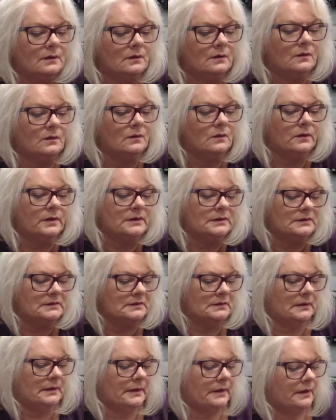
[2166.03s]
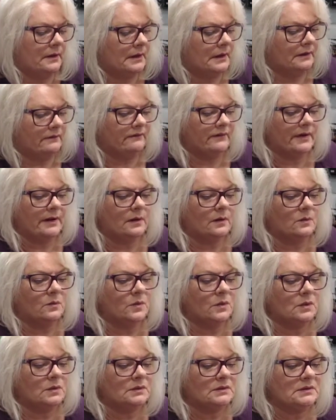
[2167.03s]
Always there and
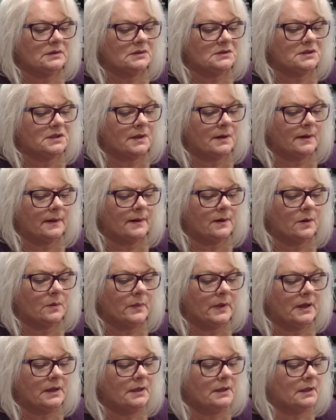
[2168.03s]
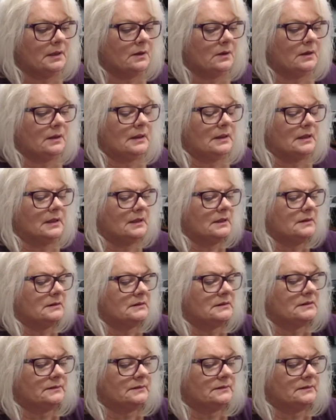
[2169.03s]
available to share their opinion on things.